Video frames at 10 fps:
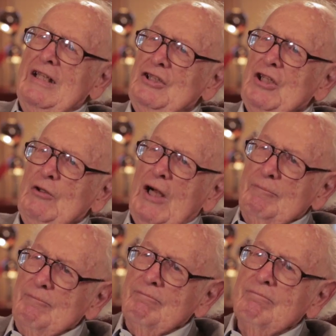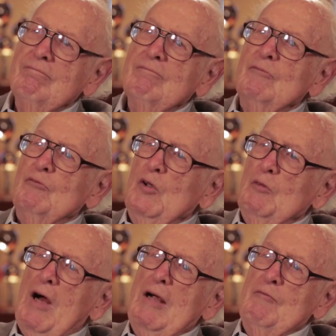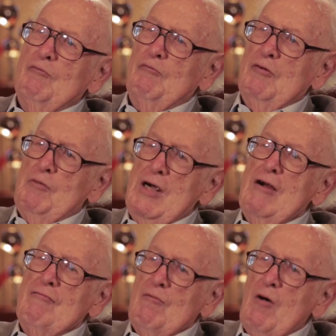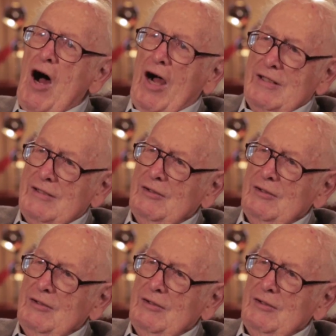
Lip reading: I showed up with my prepared remarks.